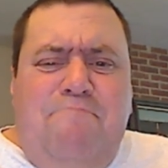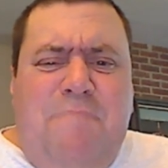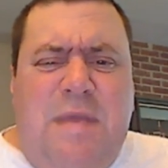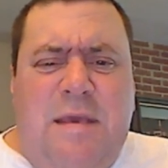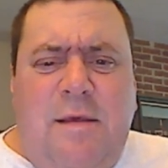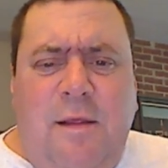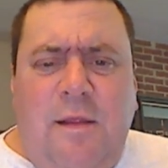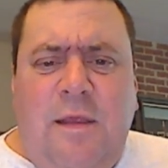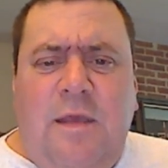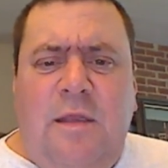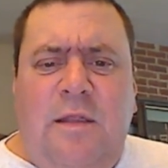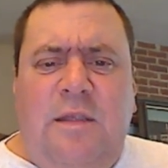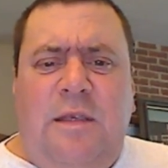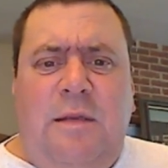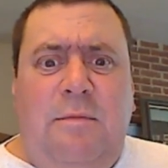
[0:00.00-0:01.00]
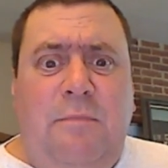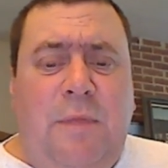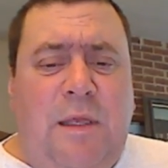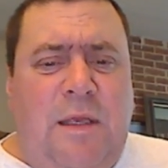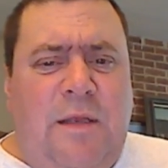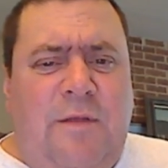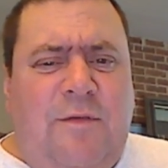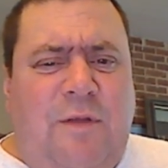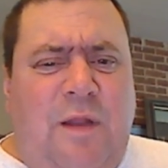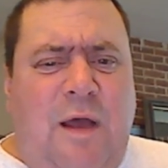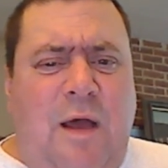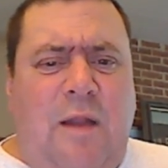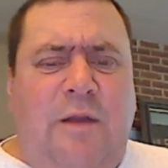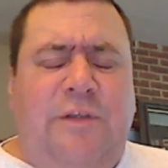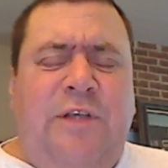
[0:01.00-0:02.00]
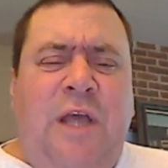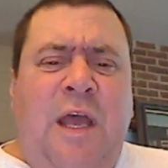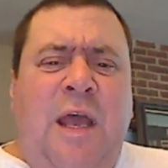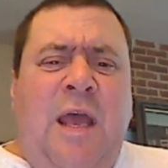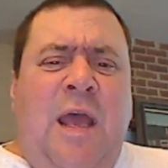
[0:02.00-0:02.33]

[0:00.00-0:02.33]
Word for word: millions and millions of dollars.